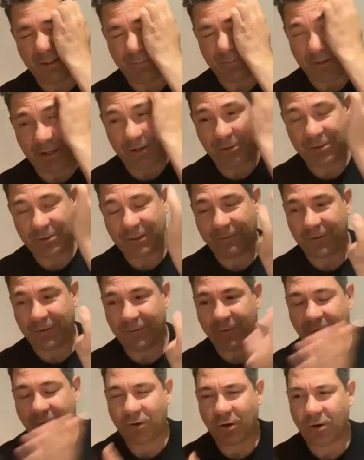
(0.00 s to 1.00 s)
Beatles, if
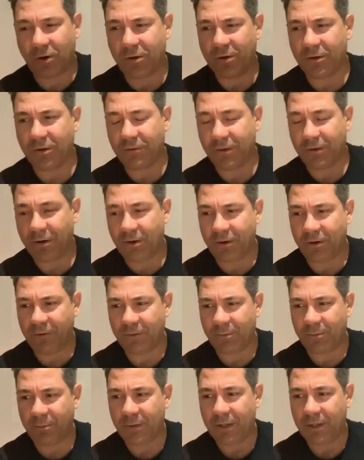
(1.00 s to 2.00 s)
you've ever heard of
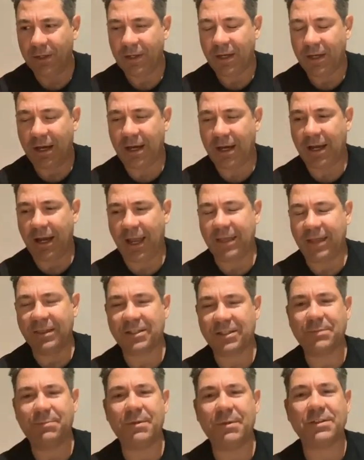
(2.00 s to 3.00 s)
them, and the
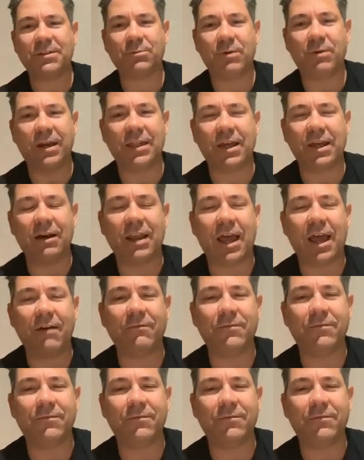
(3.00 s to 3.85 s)
Smiths, where they'd have